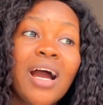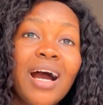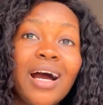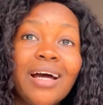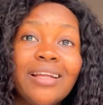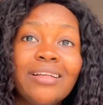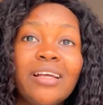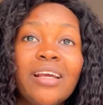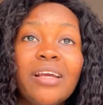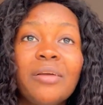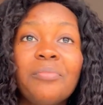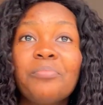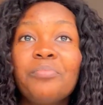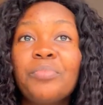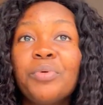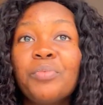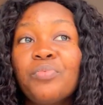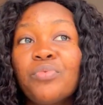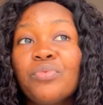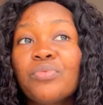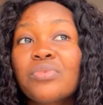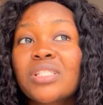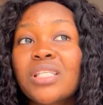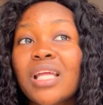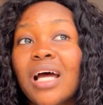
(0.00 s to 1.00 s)
And then
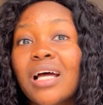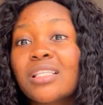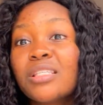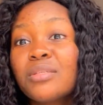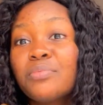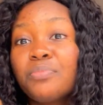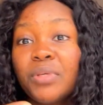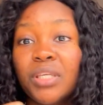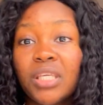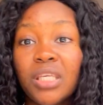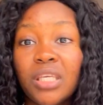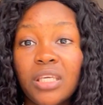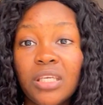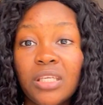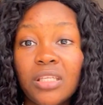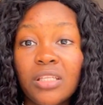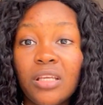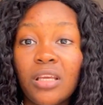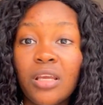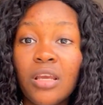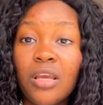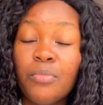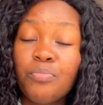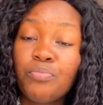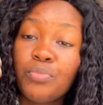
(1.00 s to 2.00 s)
people start
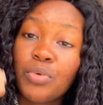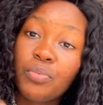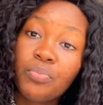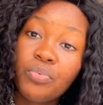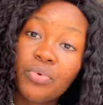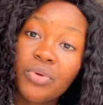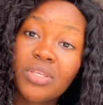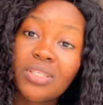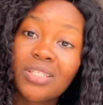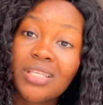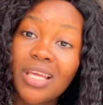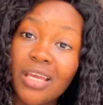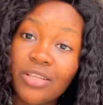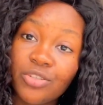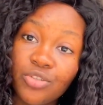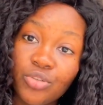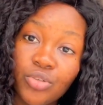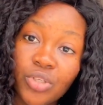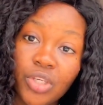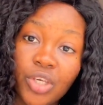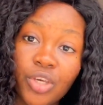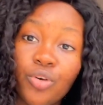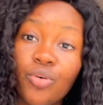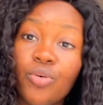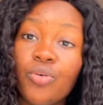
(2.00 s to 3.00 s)
picking people inside
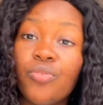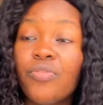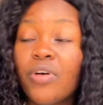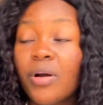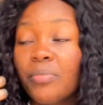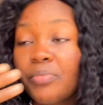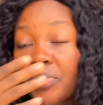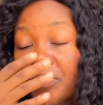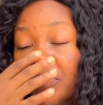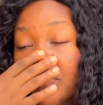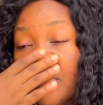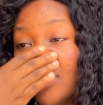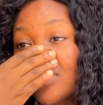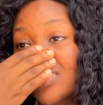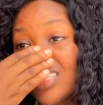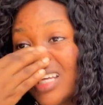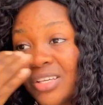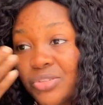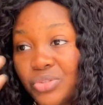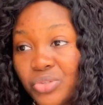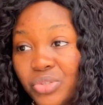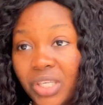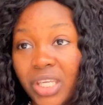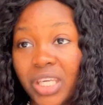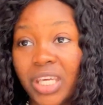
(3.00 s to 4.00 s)
UK over people
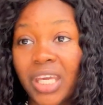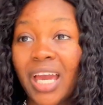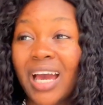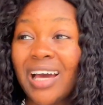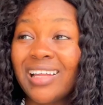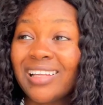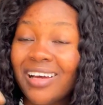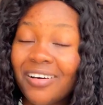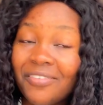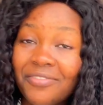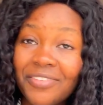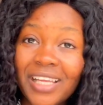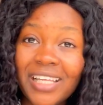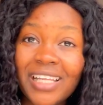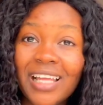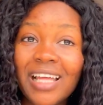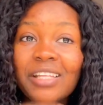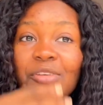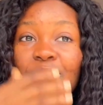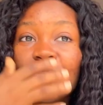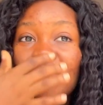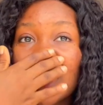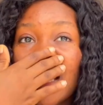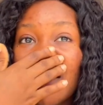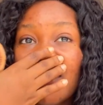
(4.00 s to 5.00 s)
outside UK, and after
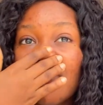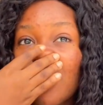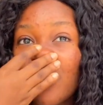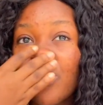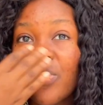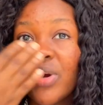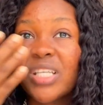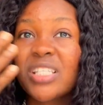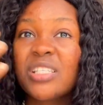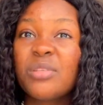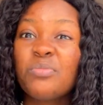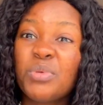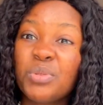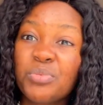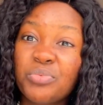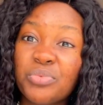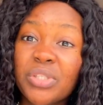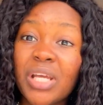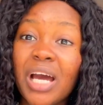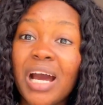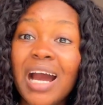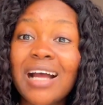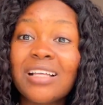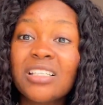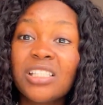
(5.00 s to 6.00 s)
that they'll start requesting
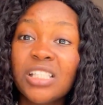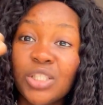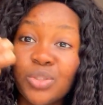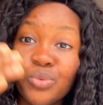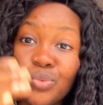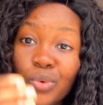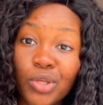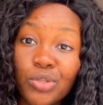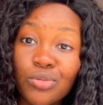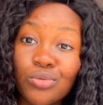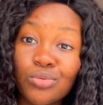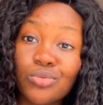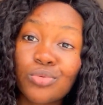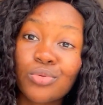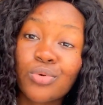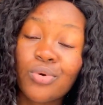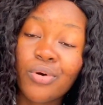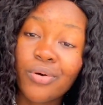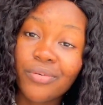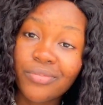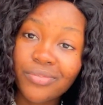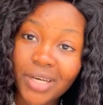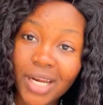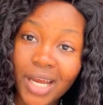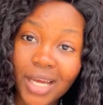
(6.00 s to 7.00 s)
people that actually went to
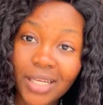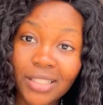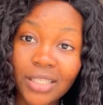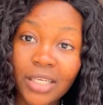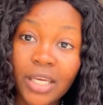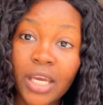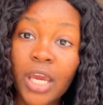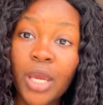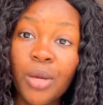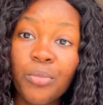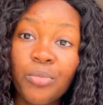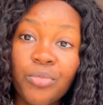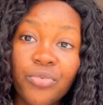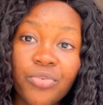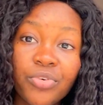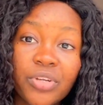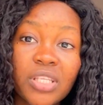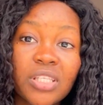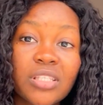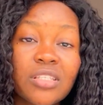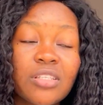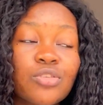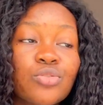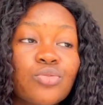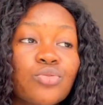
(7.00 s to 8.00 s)
school of nanny before
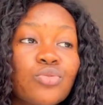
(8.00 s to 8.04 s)
this thing.